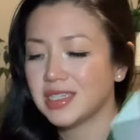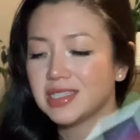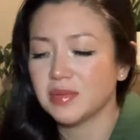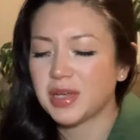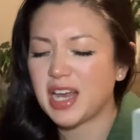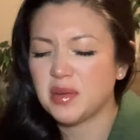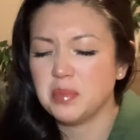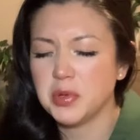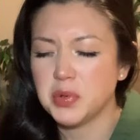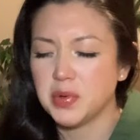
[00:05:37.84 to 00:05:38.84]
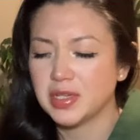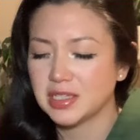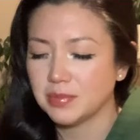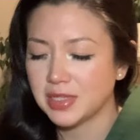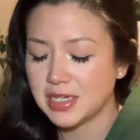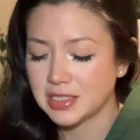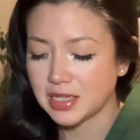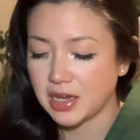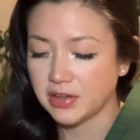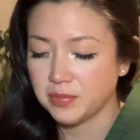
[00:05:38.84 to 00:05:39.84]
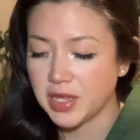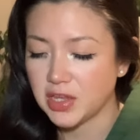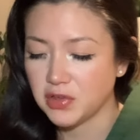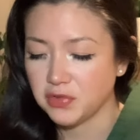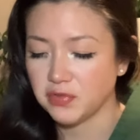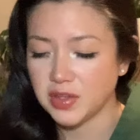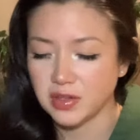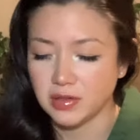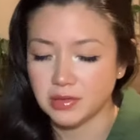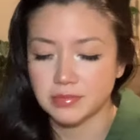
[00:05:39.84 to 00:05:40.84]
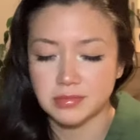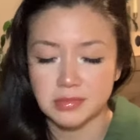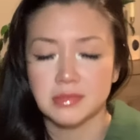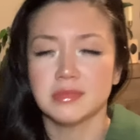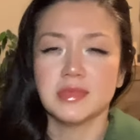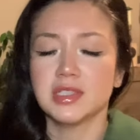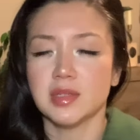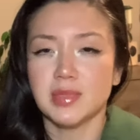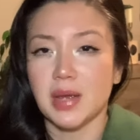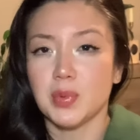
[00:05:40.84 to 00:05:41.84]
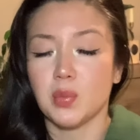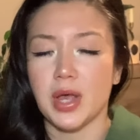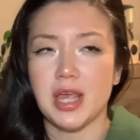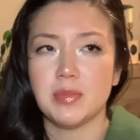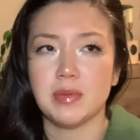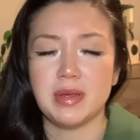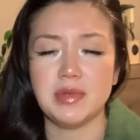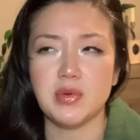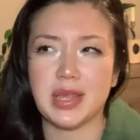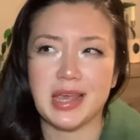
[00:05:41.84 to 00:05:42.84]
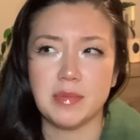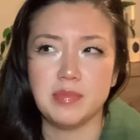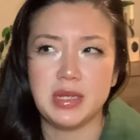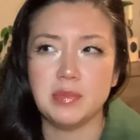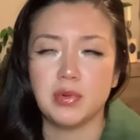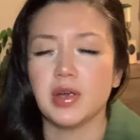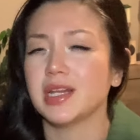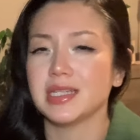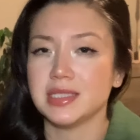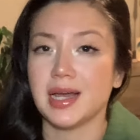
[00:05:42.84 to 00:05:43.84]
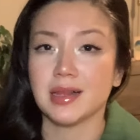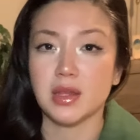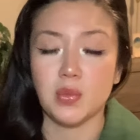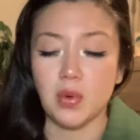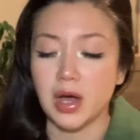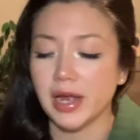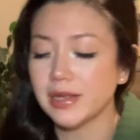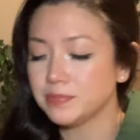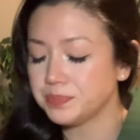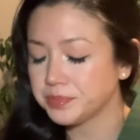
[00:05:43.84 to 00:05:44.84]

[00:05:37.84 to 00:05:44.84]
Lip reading: some kind of mood. Something is kind of making you feel some type of way, but maybe you can't pinpoint exactly why.